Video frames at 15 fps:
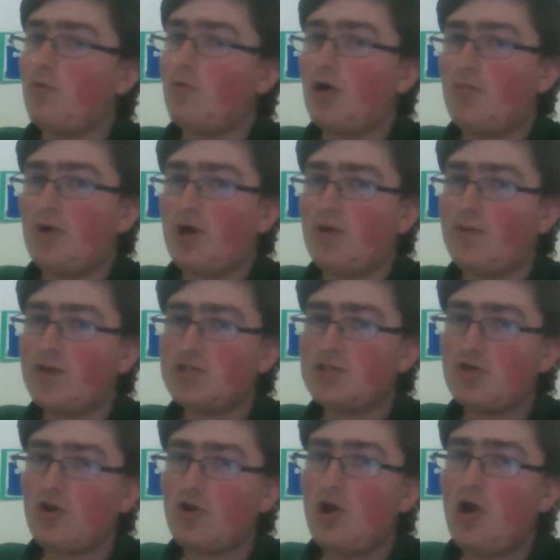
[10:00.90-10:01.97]
Pyromancer,
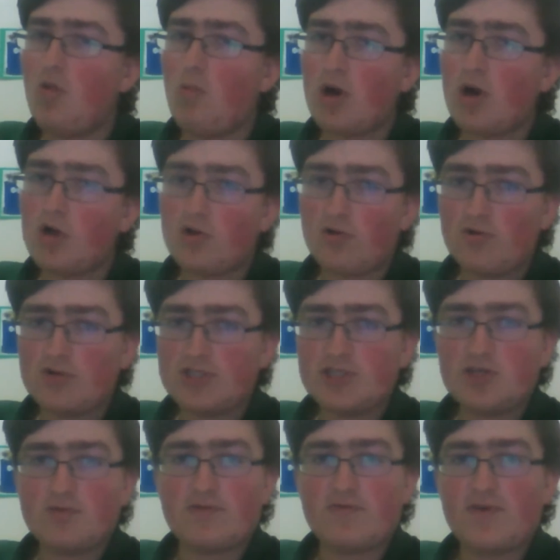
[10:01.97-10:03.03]
1 Claw to deal
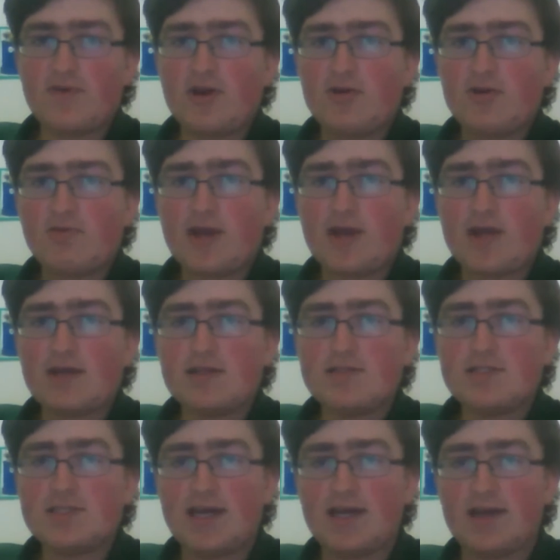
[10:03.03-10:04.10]
with Fairy Dragons
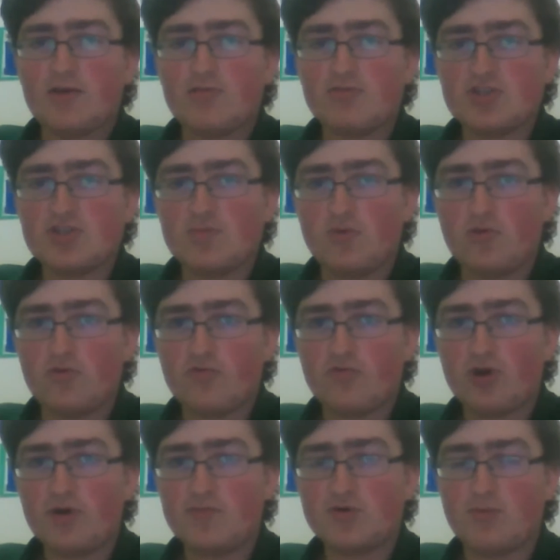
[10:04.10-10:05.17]
and other small
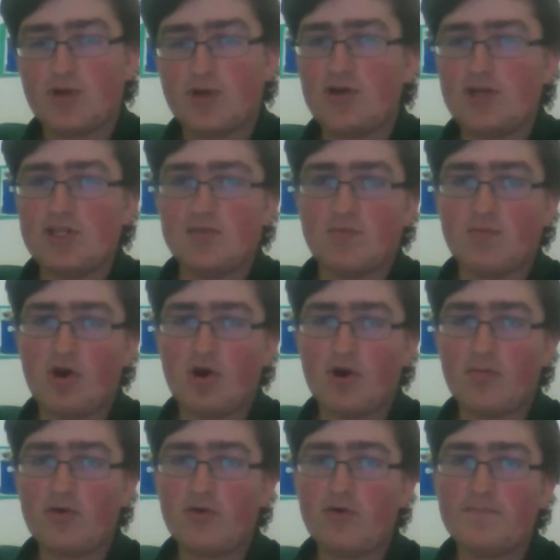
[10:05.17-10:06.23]
drops or when you need some
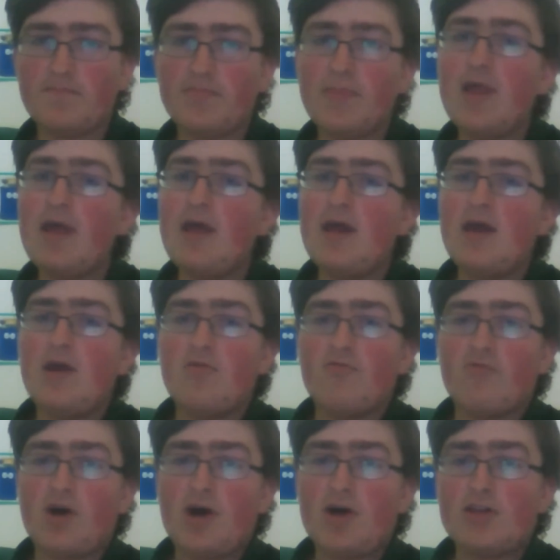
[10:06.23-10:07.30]
armor.
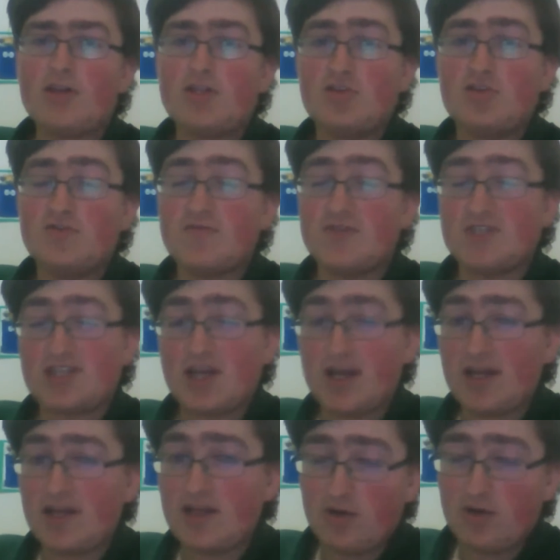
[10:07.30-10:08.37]
Wrath is used for
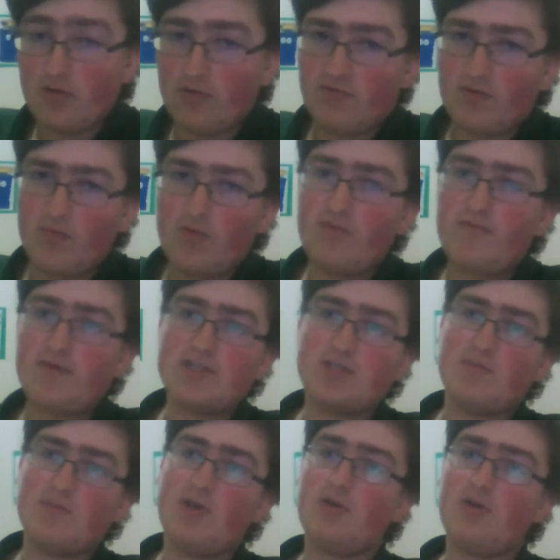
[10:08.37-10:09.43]
cycling or removing some of
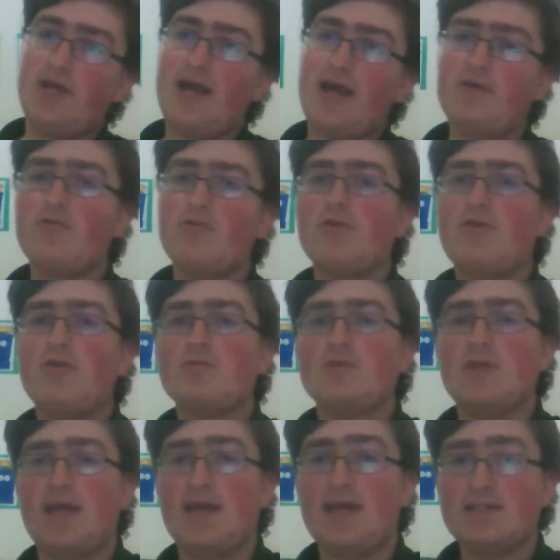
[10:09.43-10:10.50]
the early aggro drops
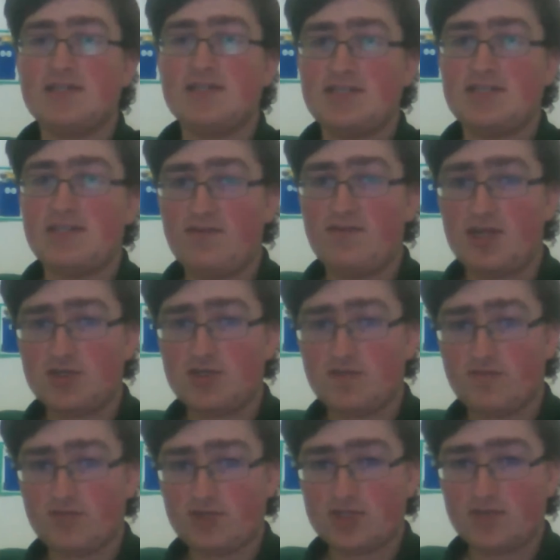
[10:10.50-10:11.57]
like SI7 Agent for
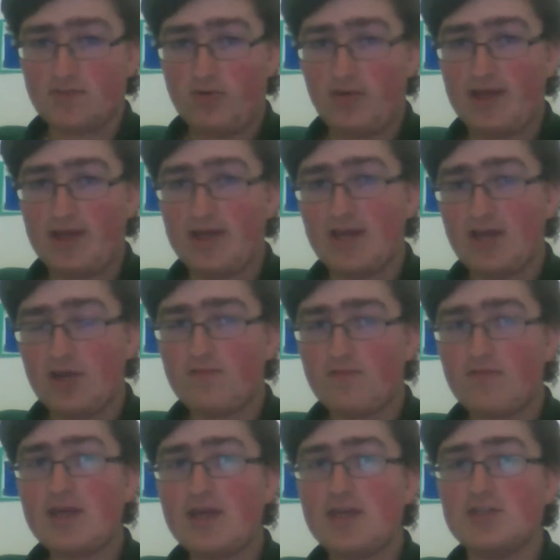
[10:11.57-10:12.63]
example, and
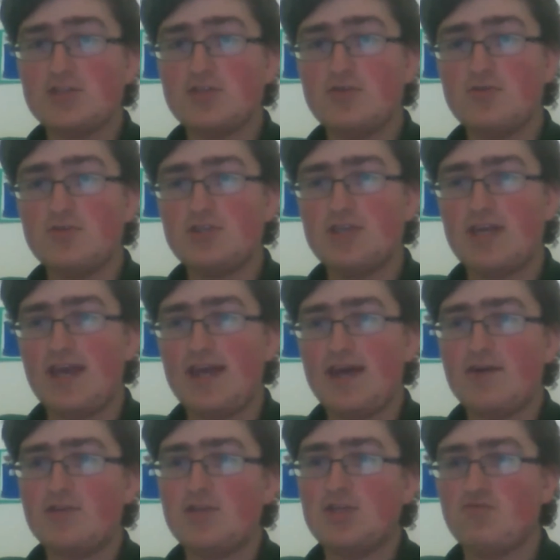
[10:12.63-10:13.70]
Innervate is used to get out
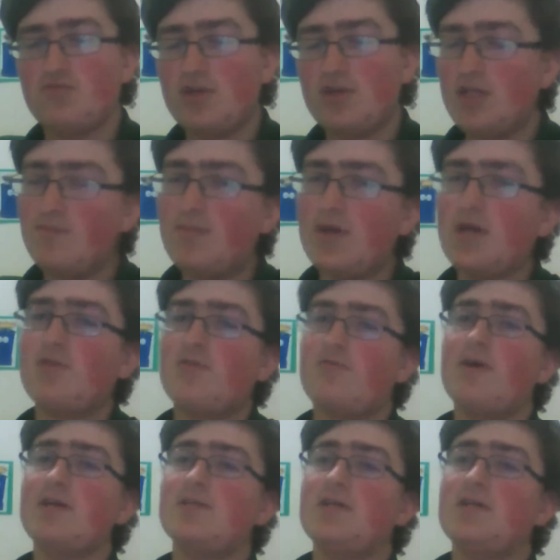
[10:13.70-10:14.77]
these really big
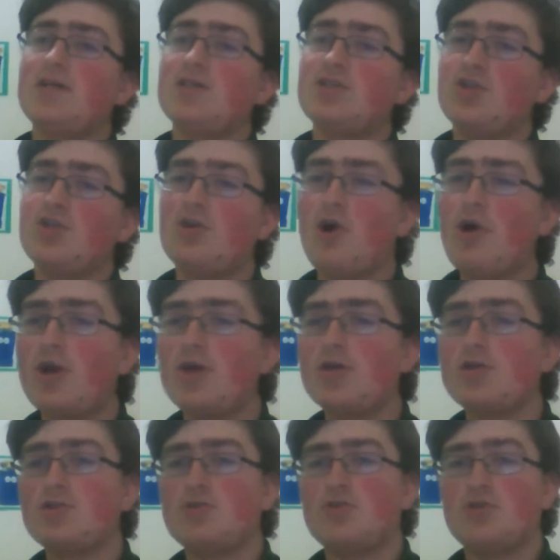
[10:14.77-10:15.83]
threats like Cenarios
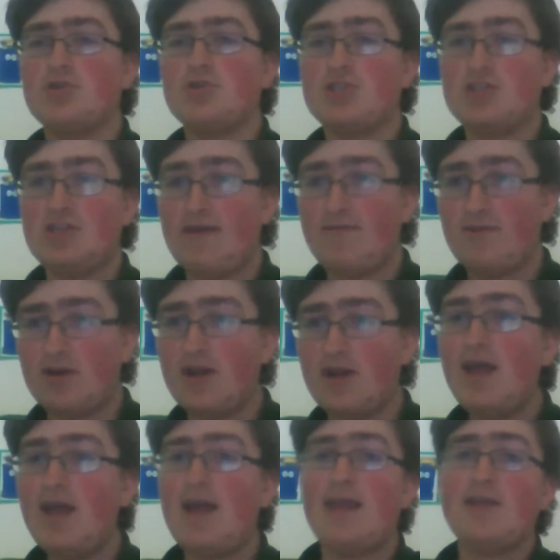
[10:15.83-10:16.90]
on turn 7,
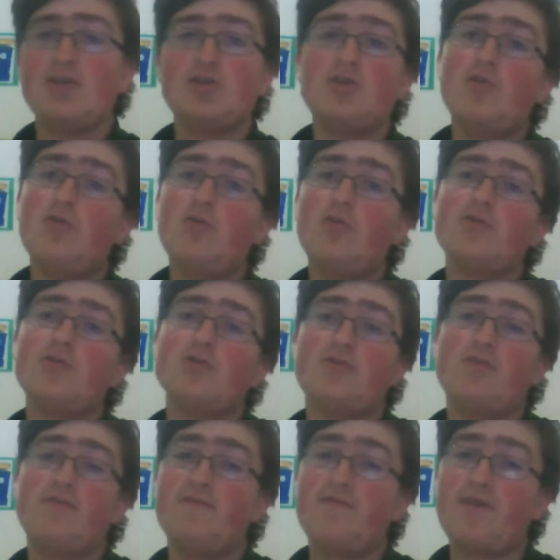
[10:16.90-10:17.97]
Ancient Lore on turn
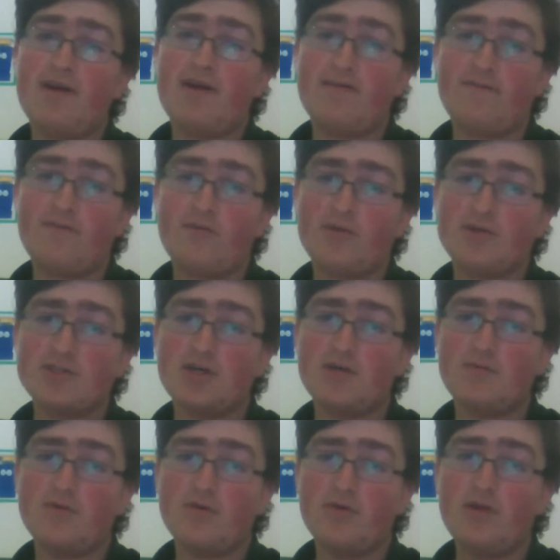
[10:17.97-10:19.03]
5 for
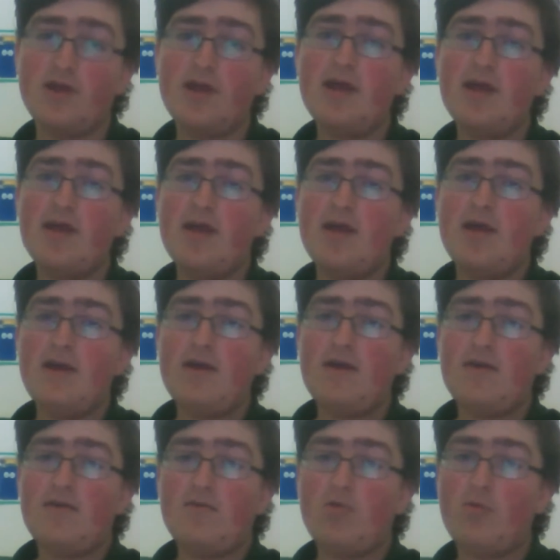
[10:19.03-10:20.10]
example.
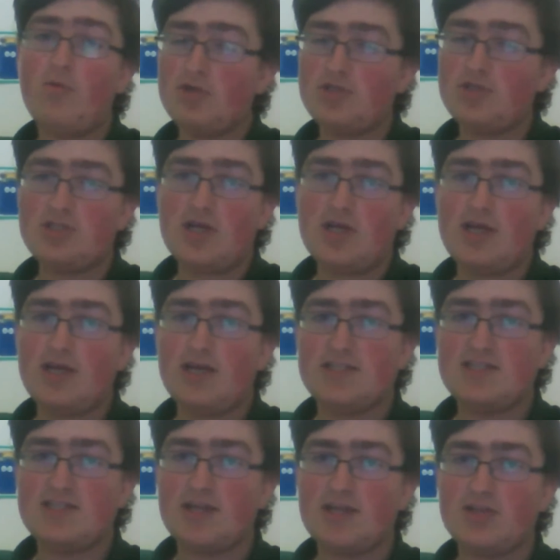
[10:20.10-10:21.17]
Almost an
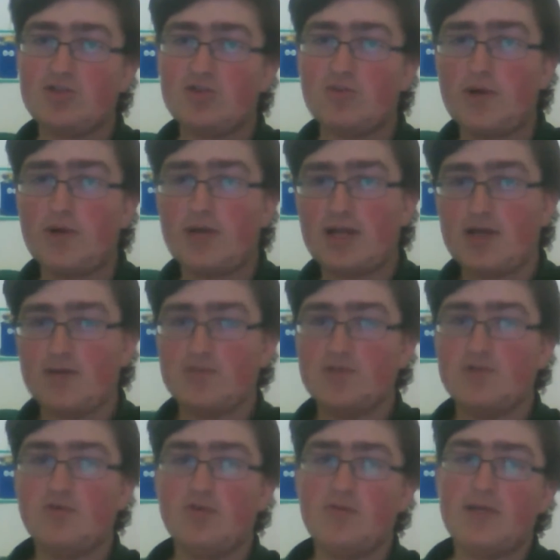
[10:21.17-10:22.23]
essential when it comes to
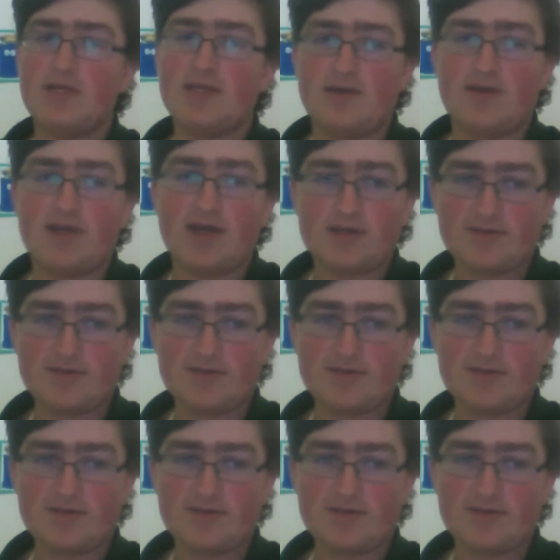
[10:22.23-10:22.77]
Druid beatdown decks.